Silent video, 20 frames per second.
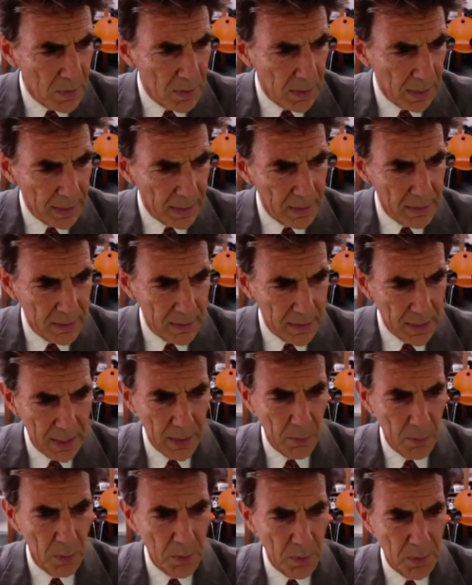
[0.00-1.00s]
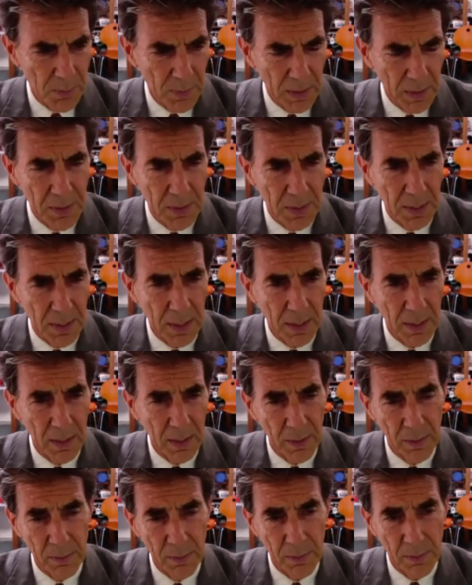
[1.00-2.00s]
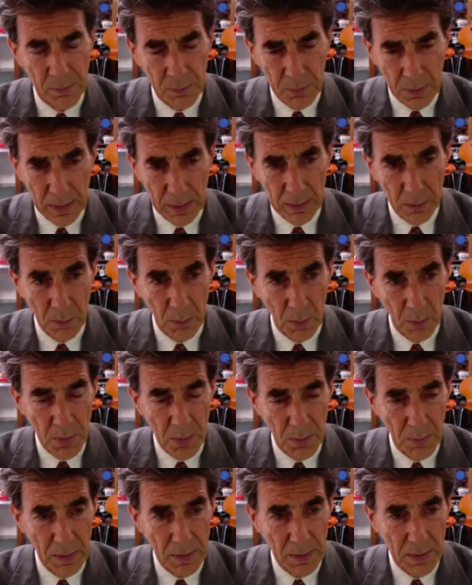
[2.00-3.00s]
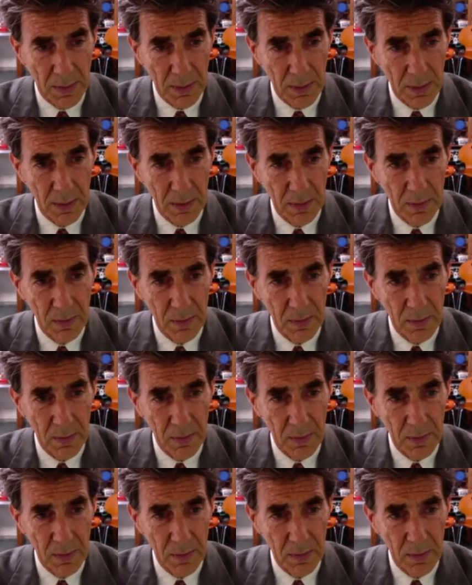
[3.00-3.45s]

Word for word: like Teddy Roosevelt's there and Franklin Roosevelt's there,